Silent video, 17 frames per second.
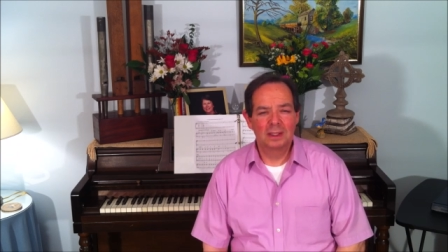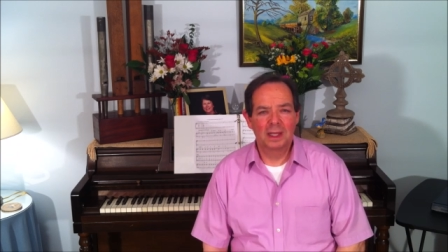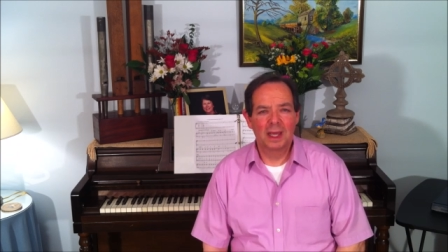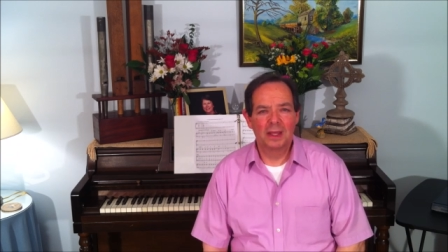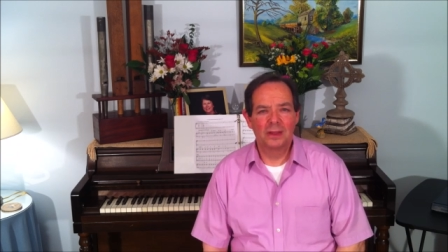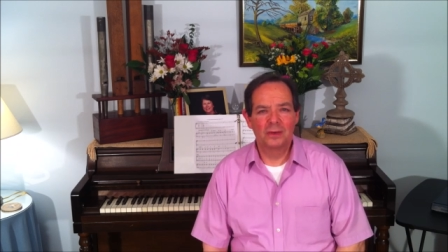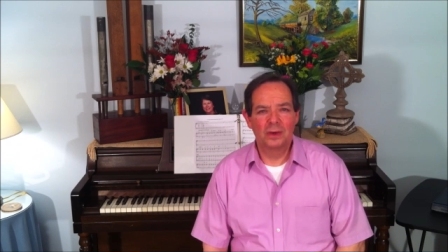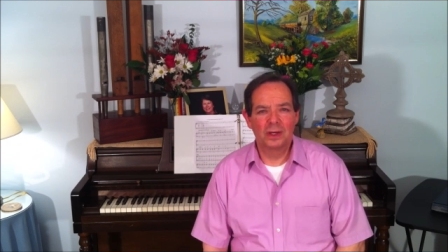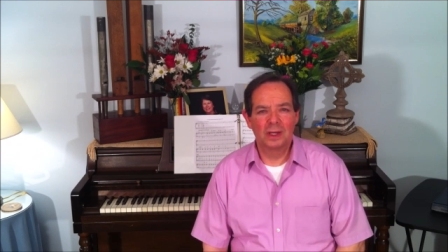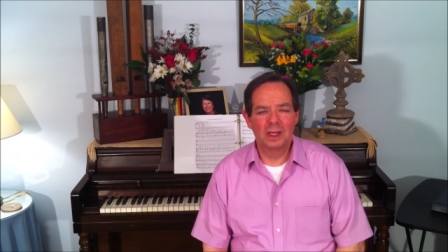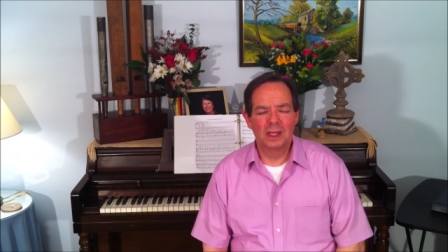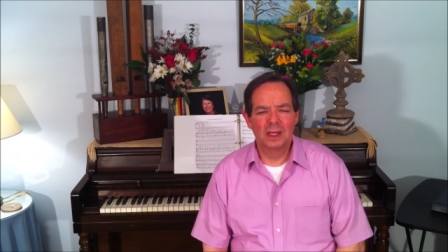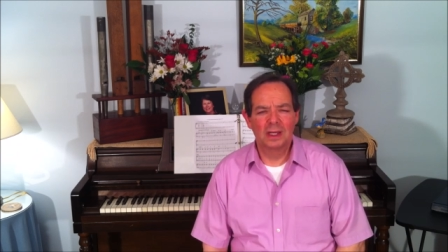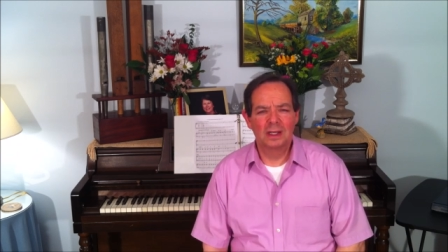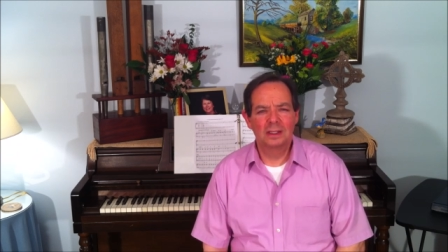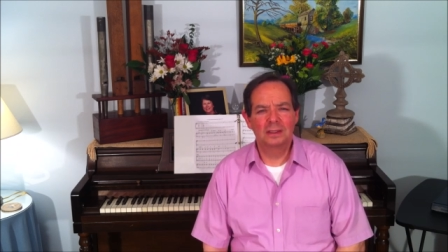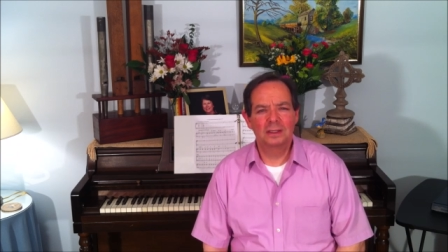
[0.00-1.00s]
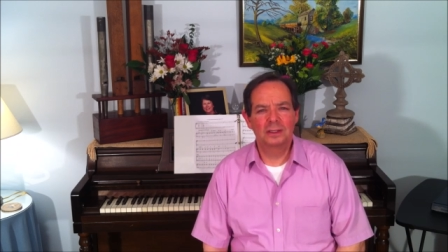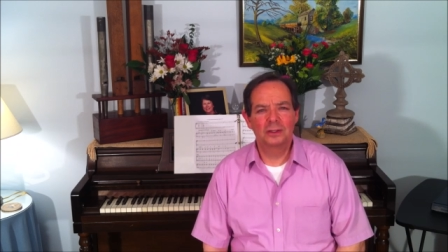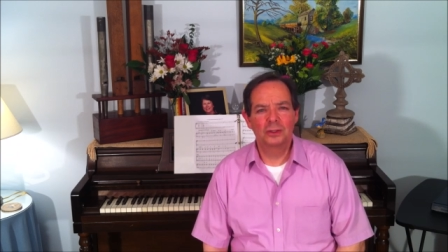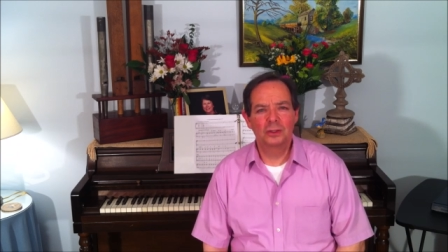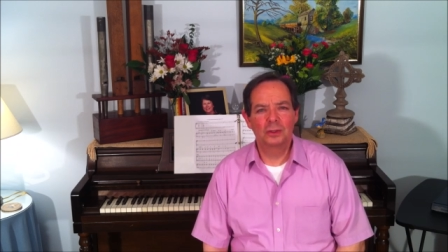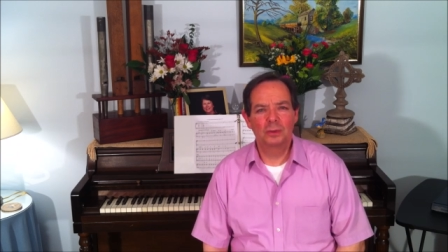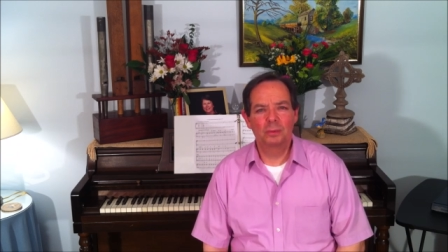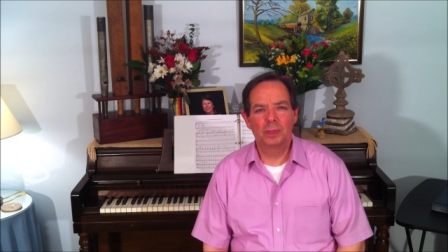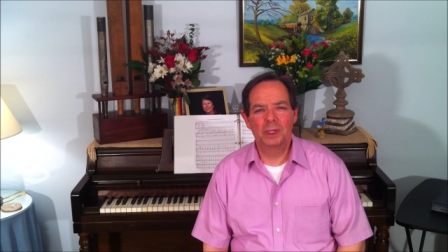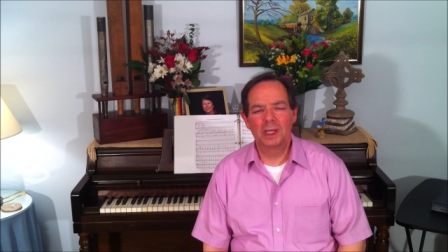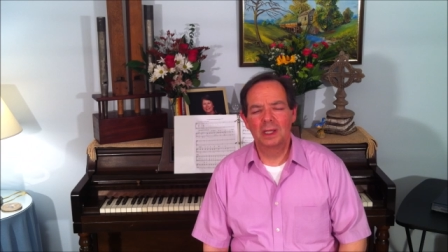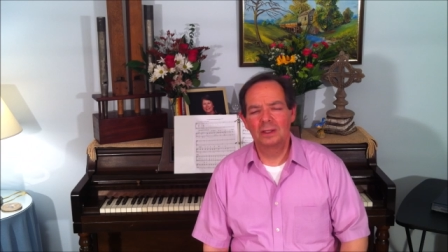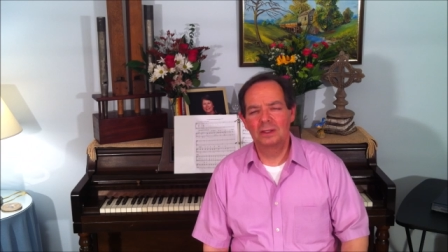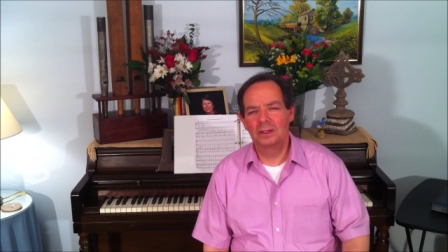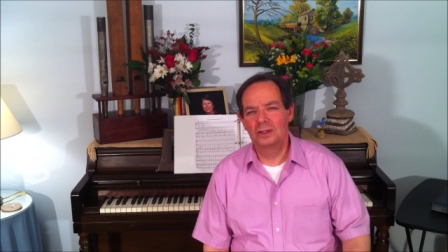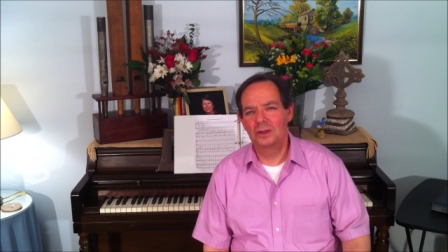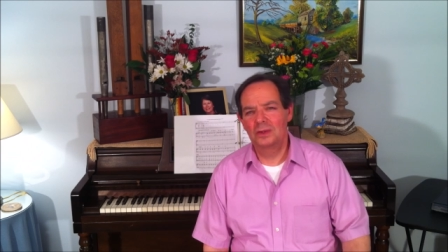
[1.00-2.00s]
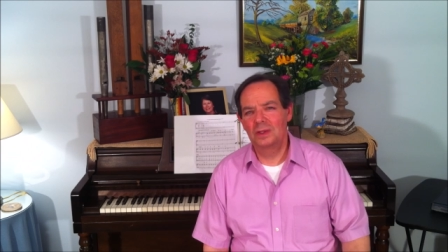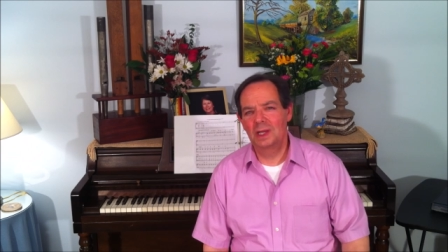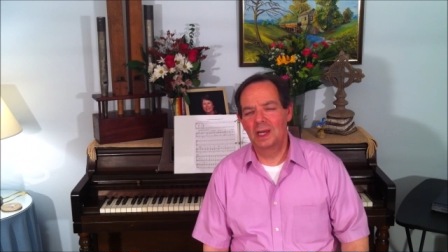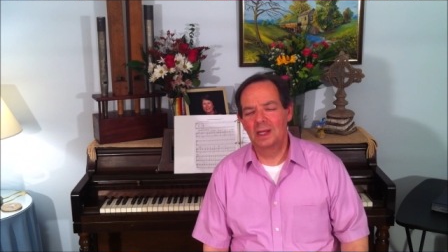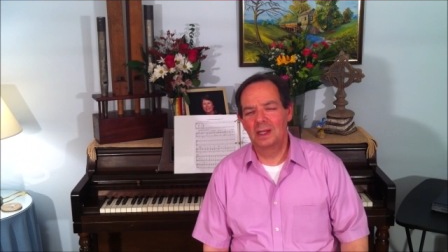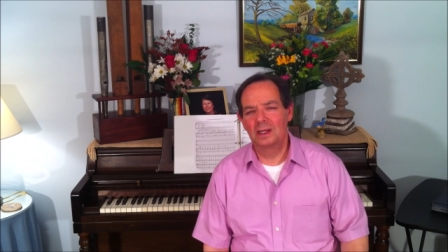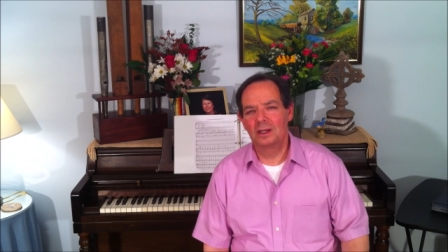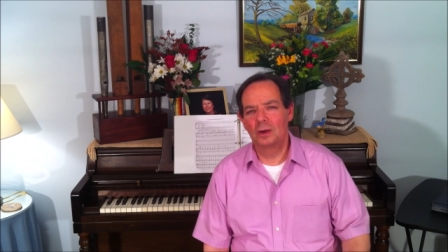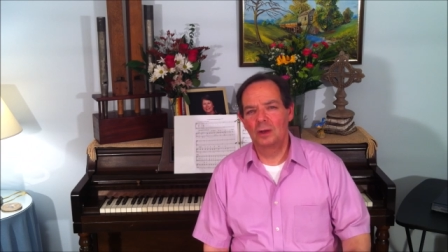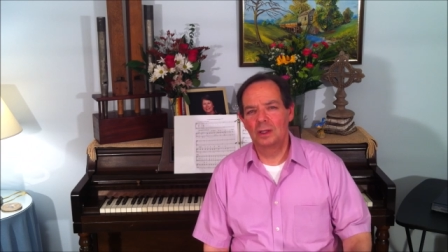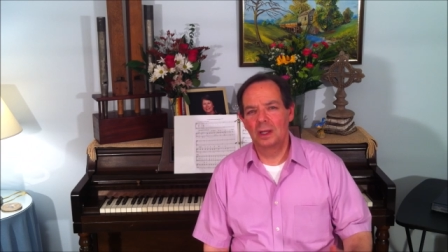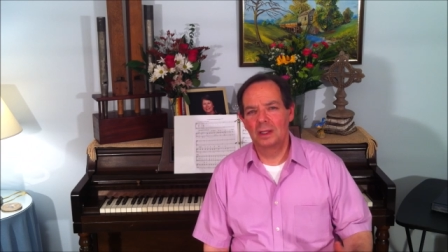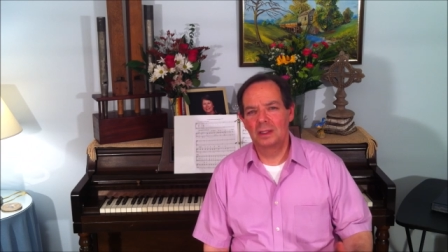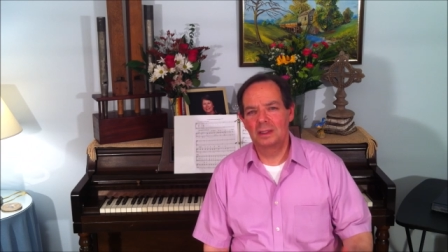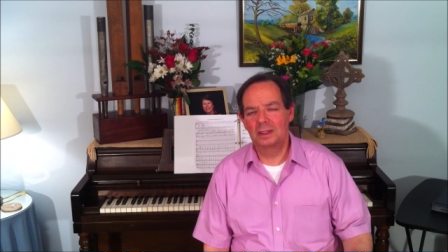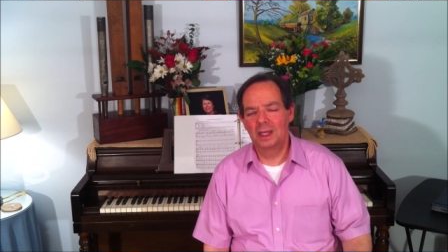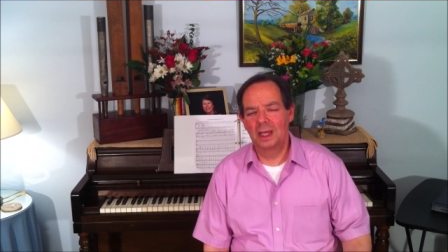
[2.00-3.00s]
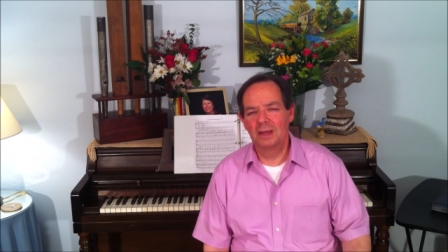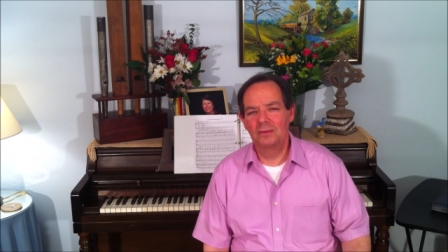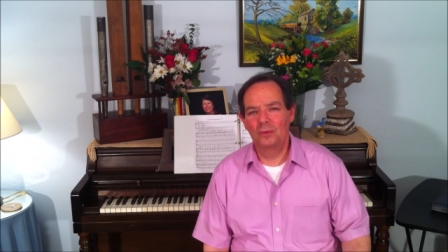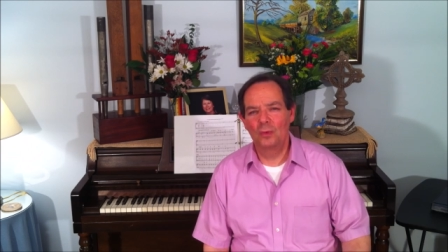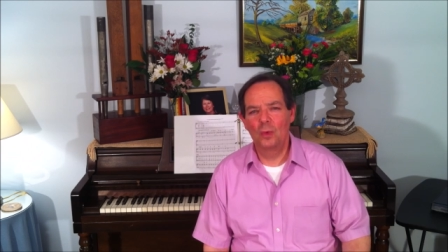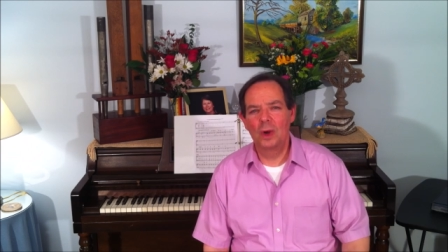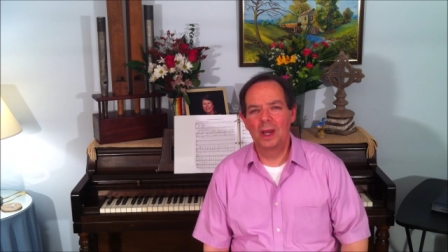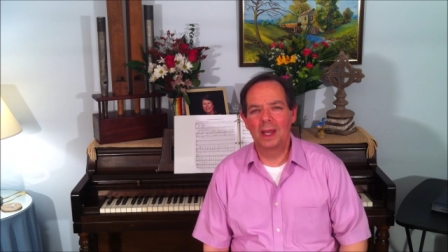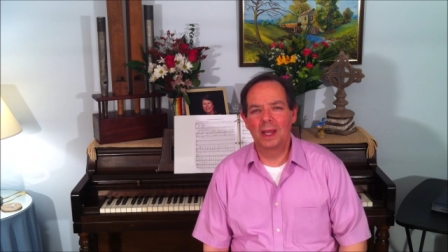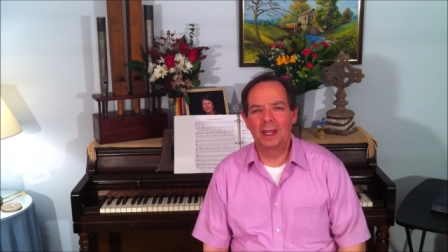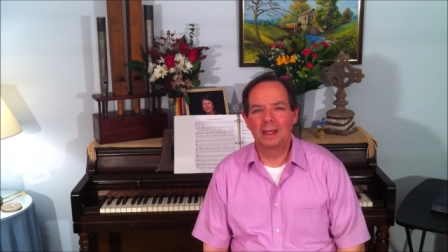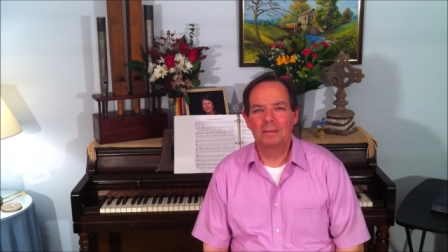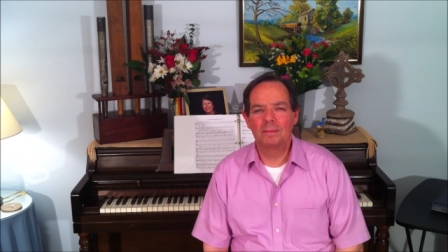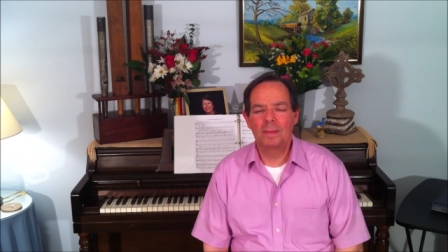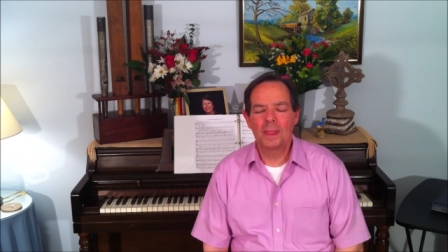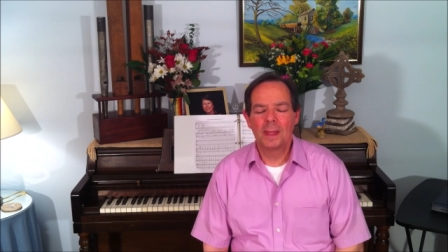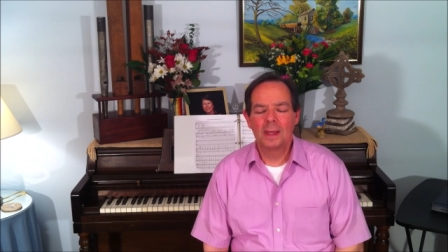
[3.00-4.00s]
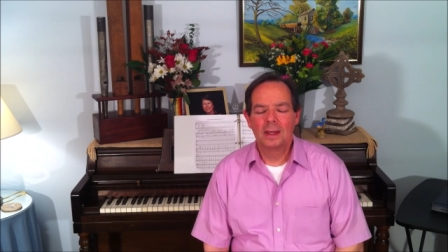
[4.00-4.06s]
together again and begin to do that in a safe way